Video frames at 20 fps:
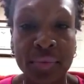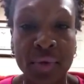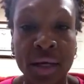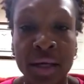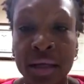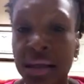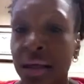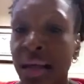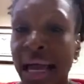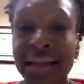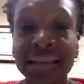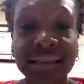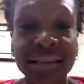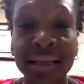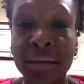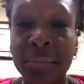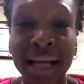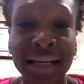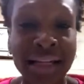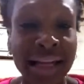and that
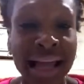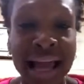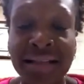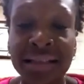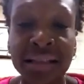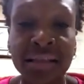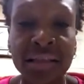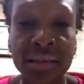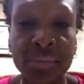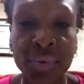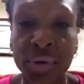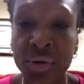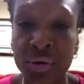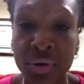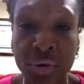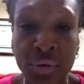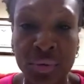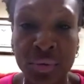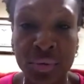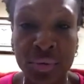somebody has to be
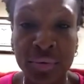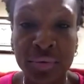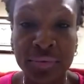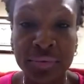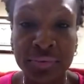you.